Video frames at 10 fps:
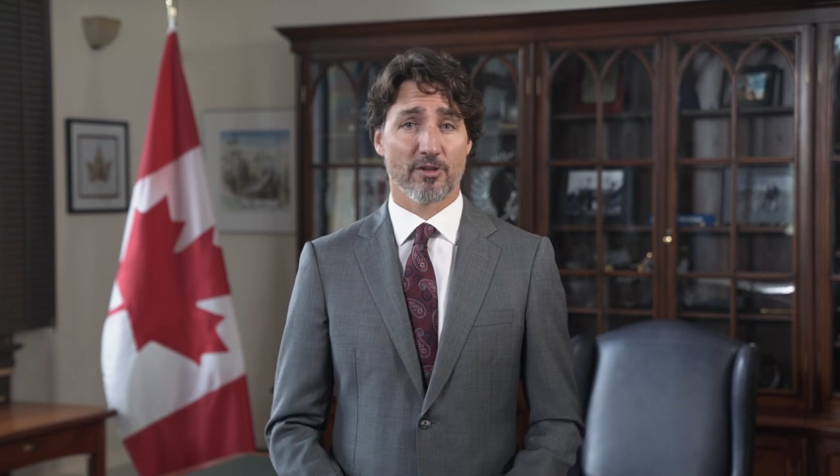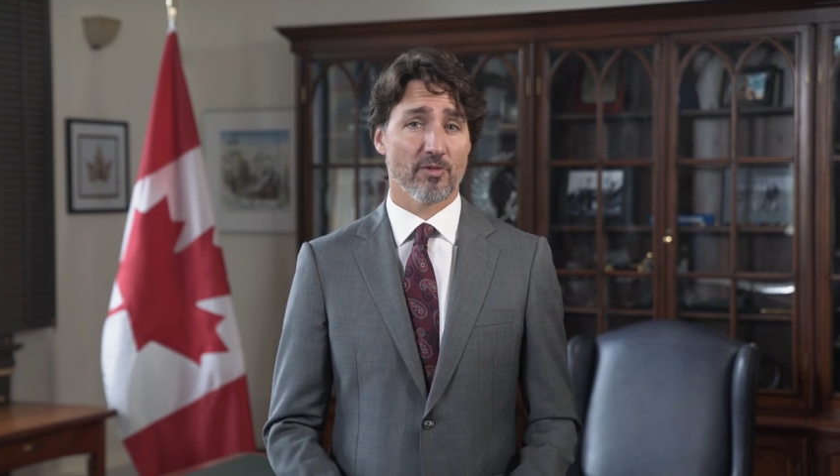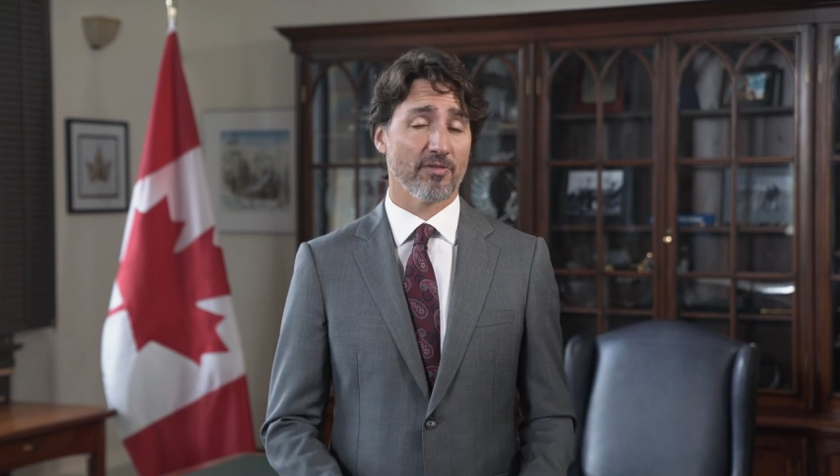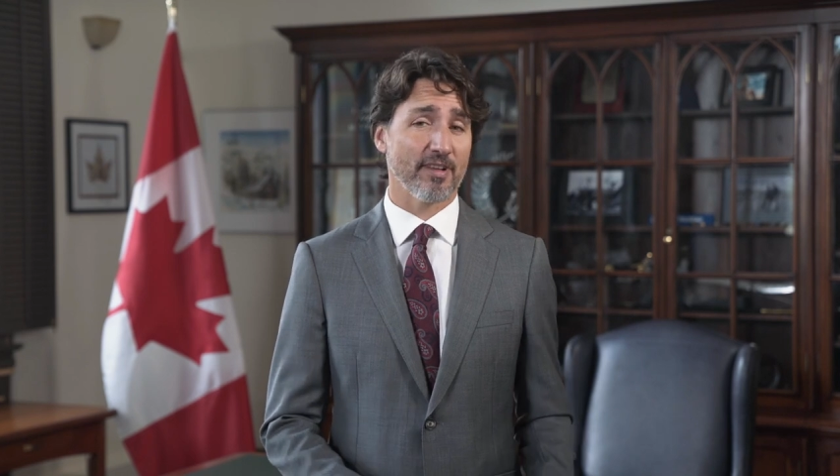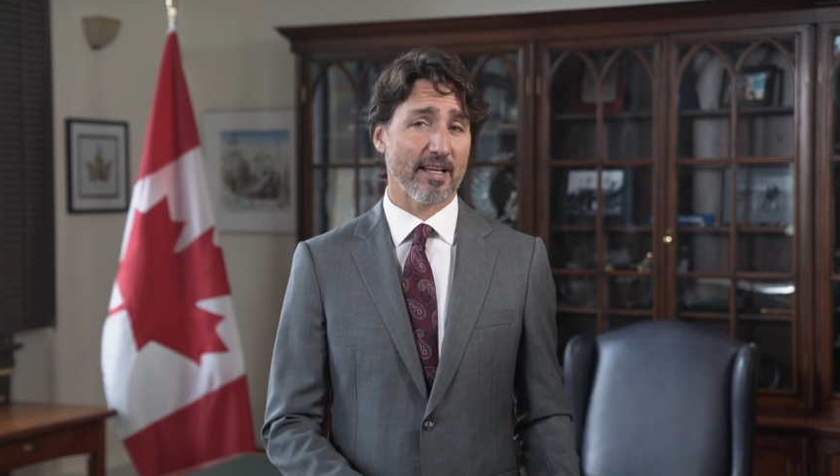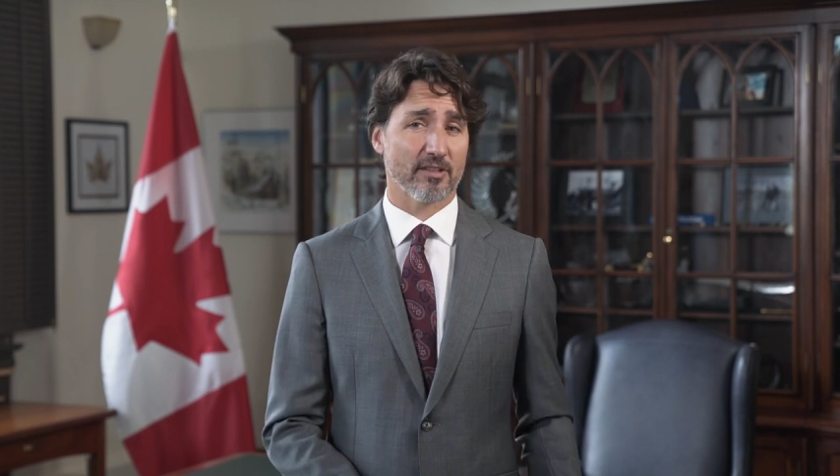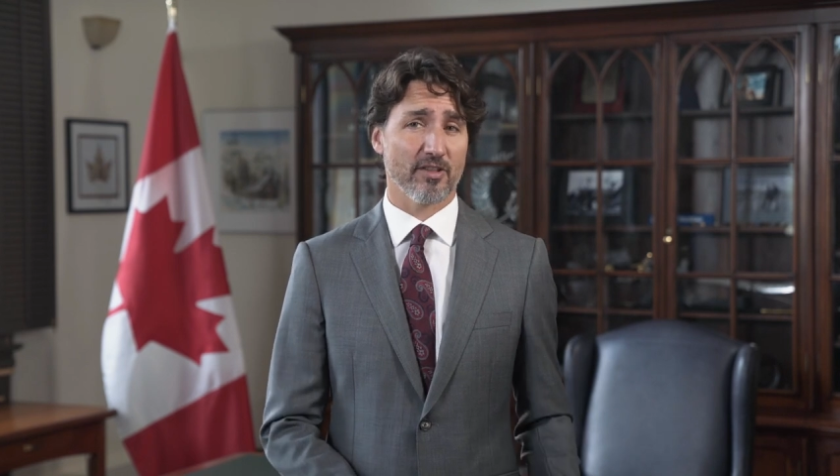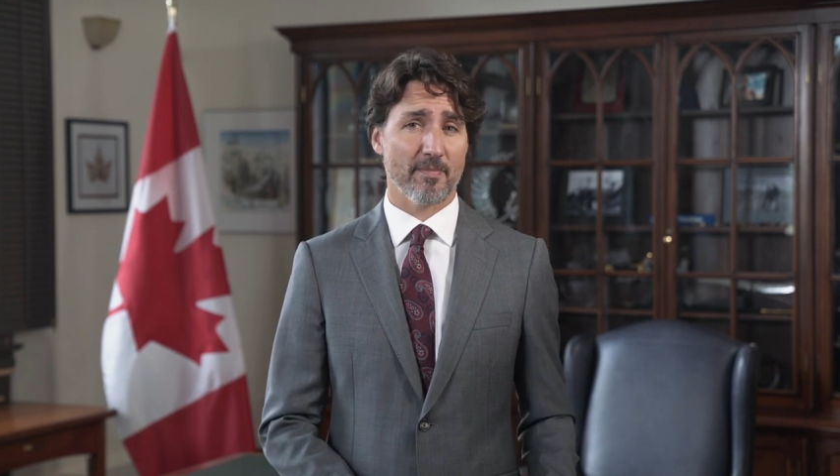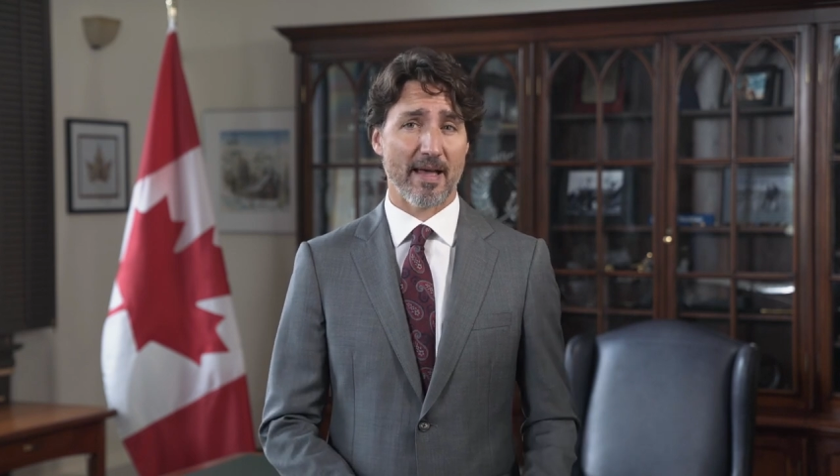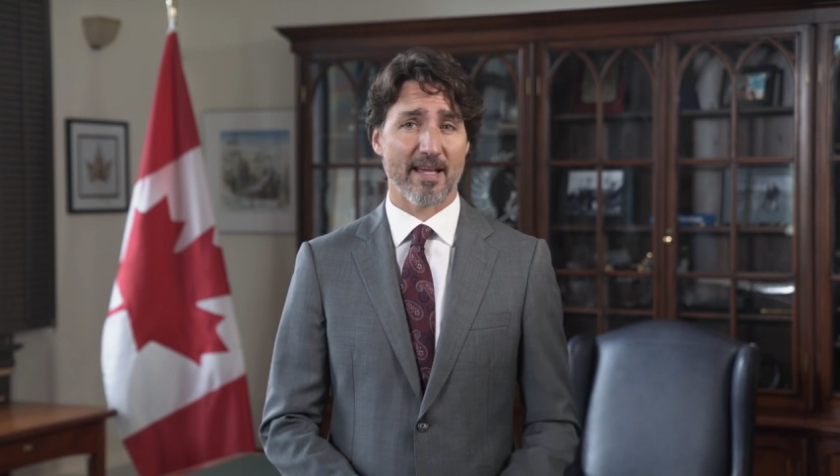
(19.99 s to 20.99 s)
to reflect
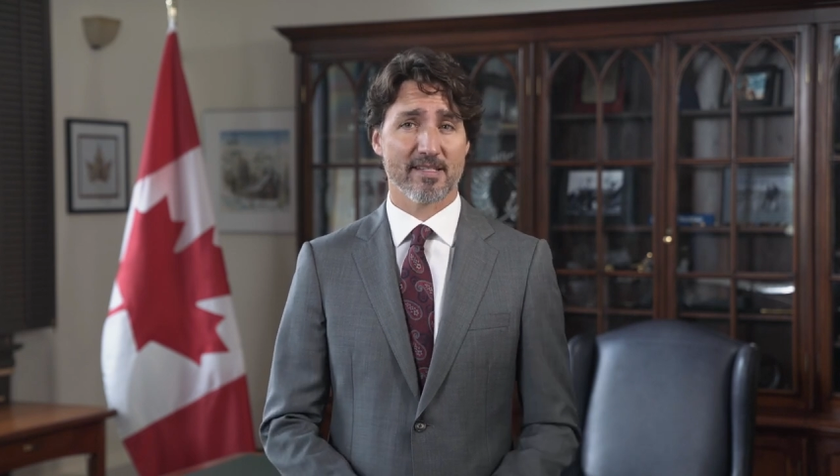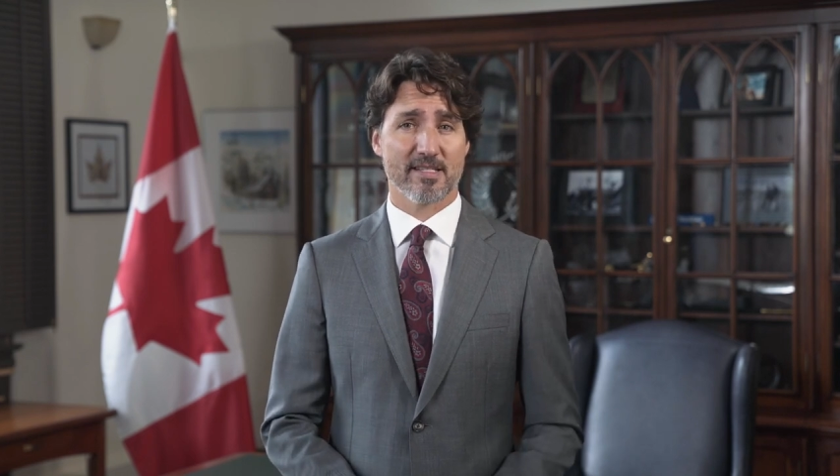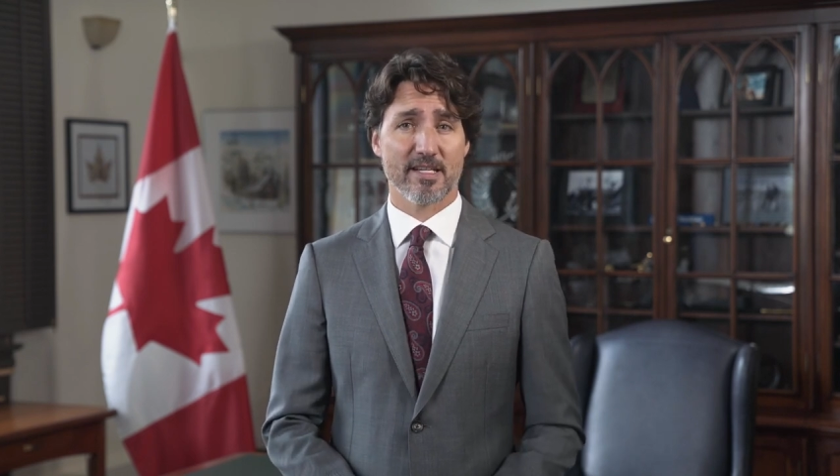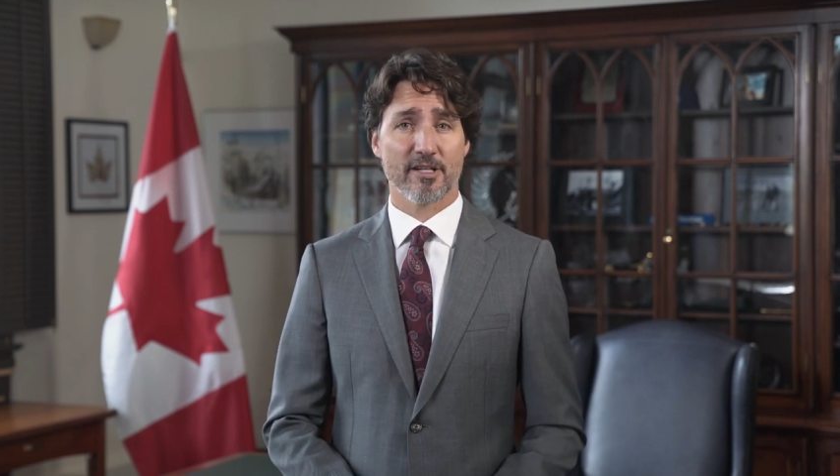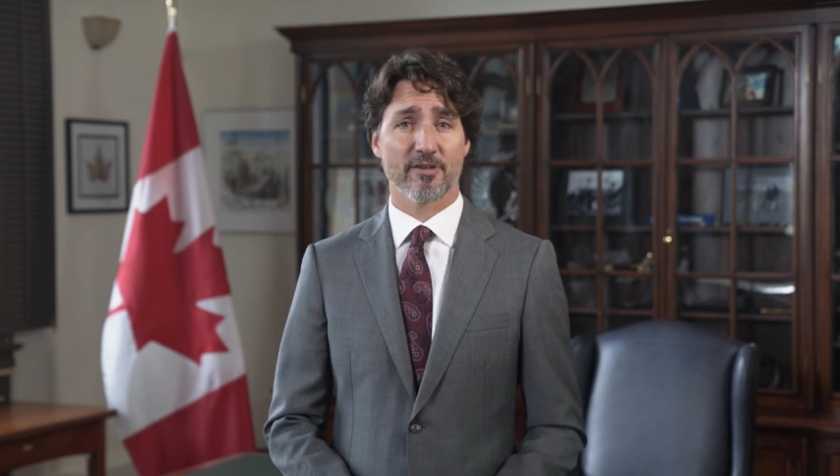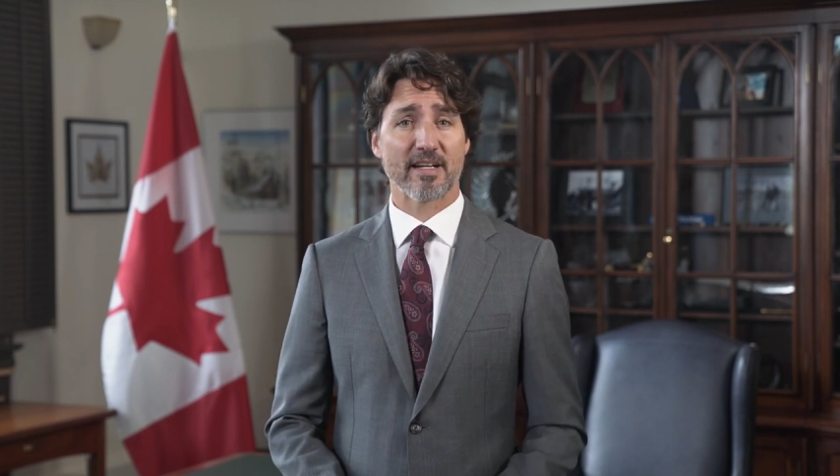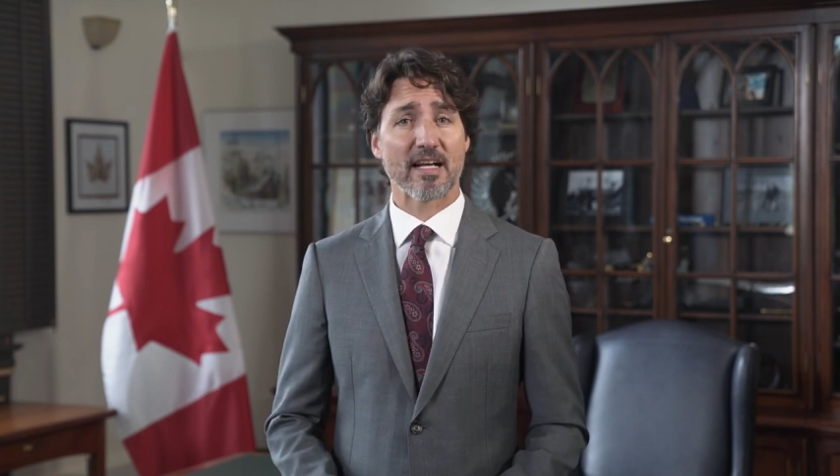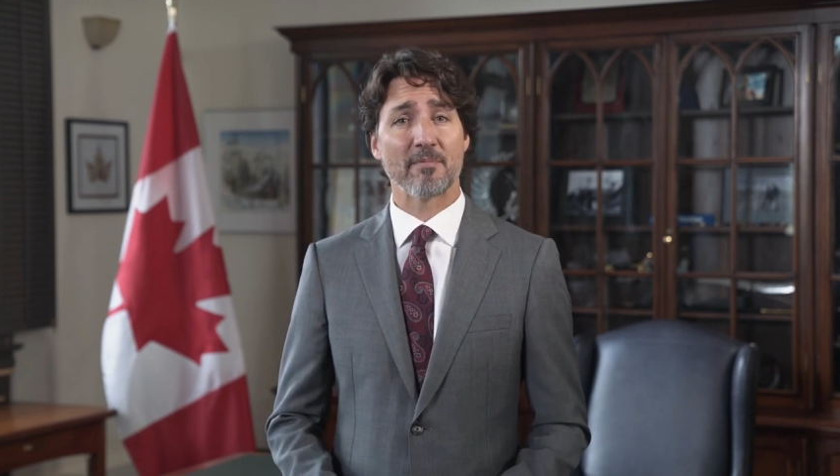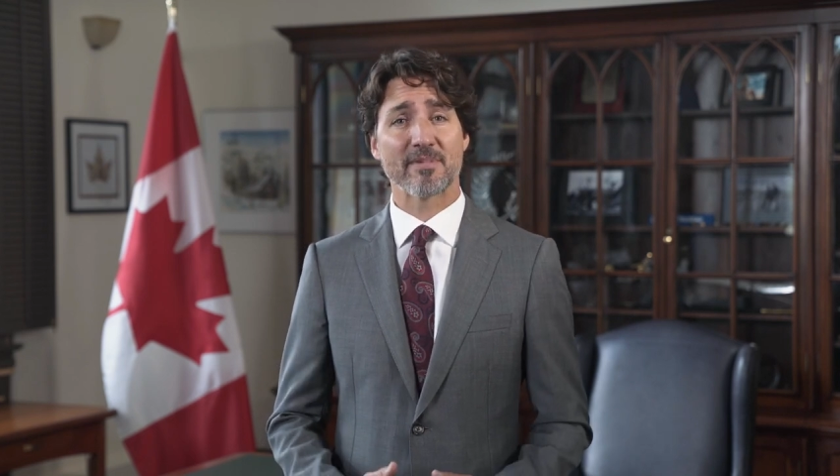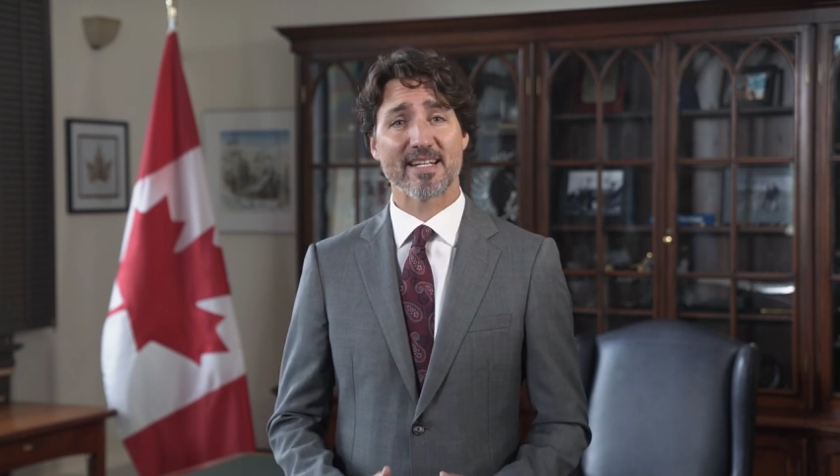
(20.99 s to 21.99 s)
on the past year
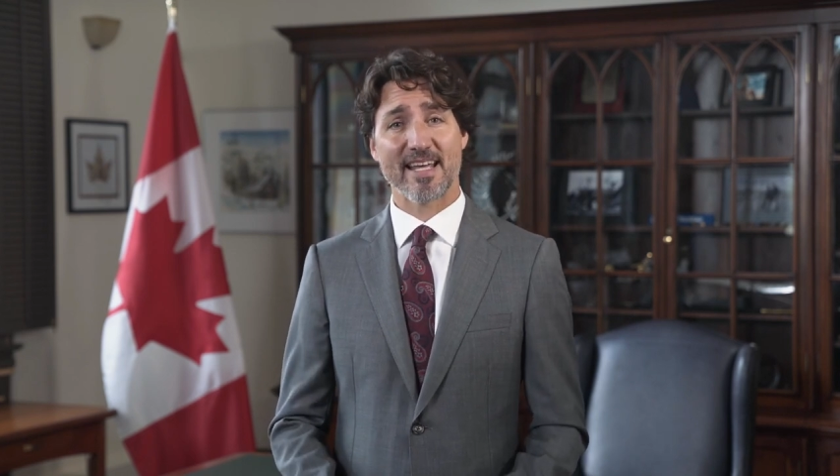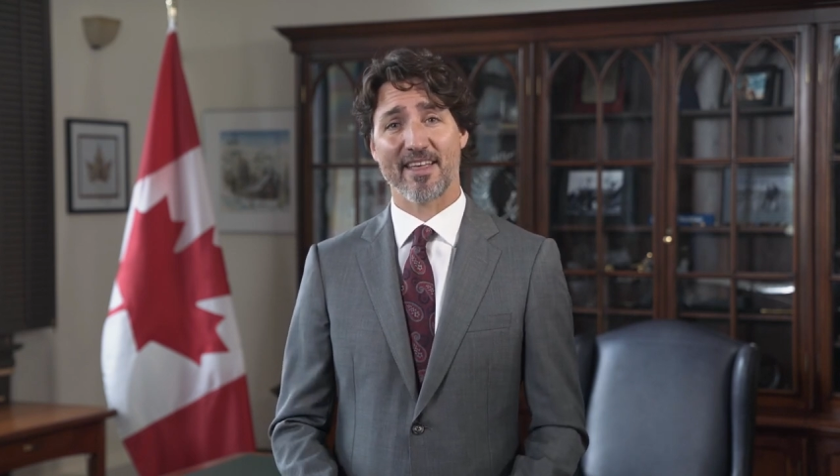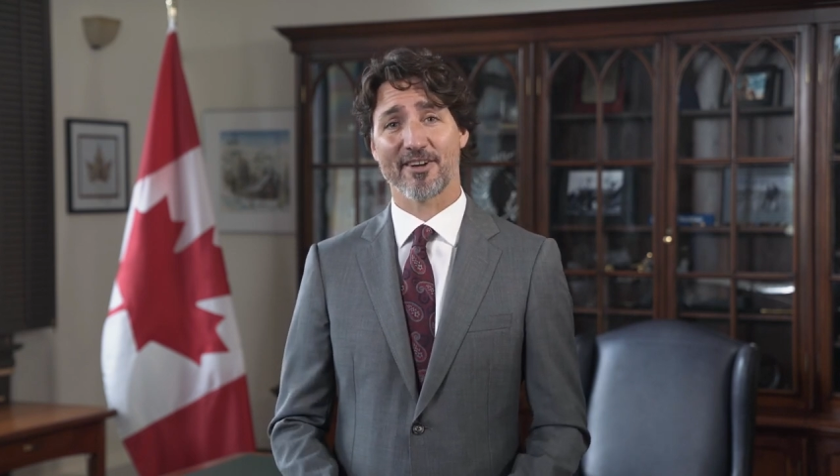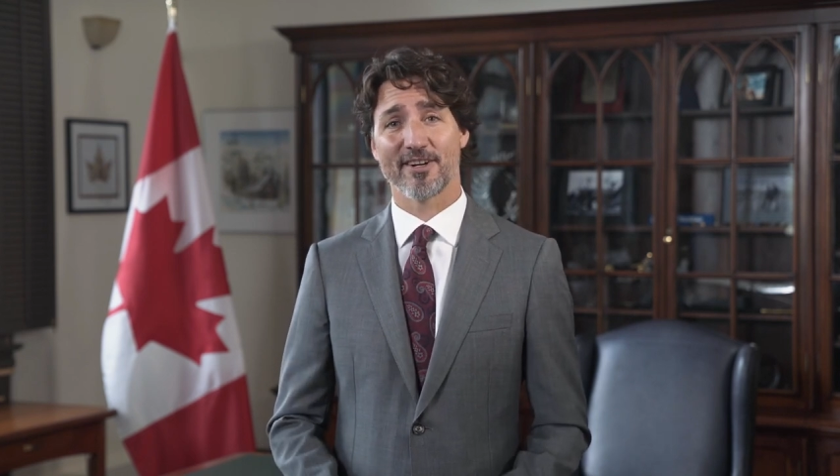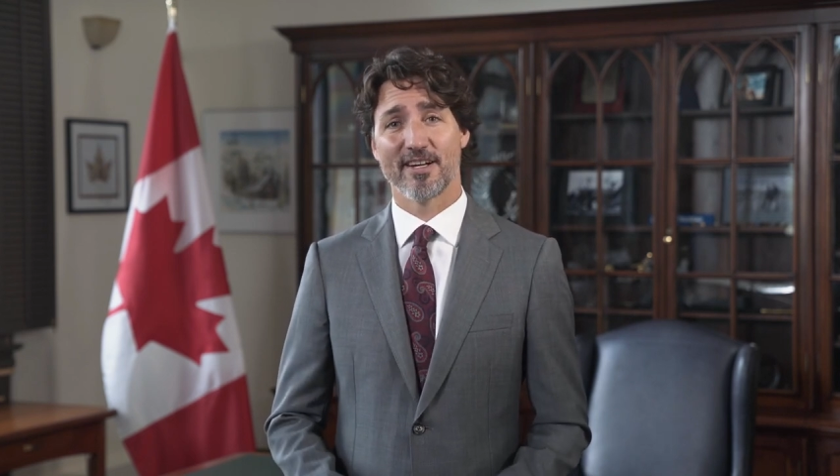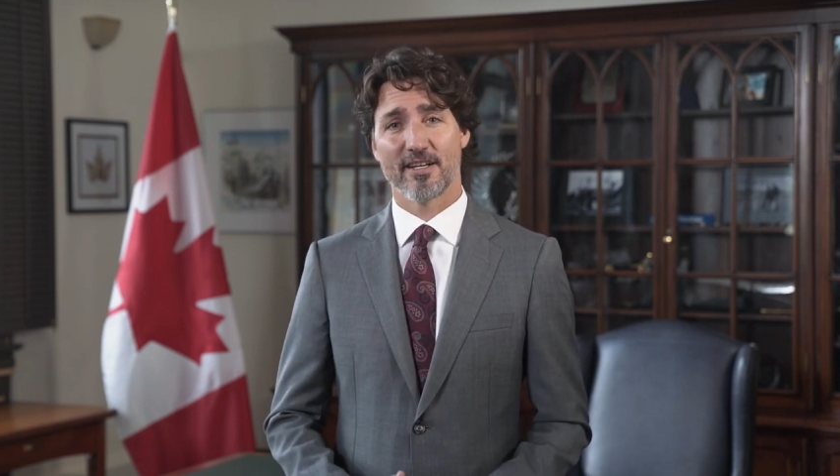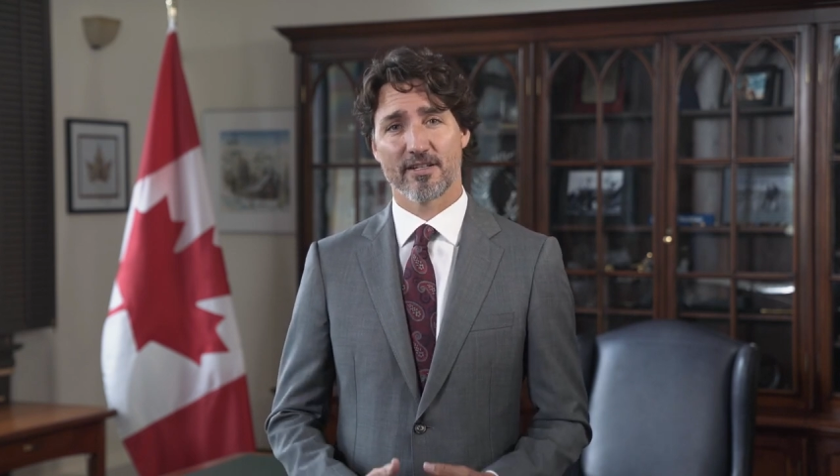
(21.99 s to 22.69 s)
and come together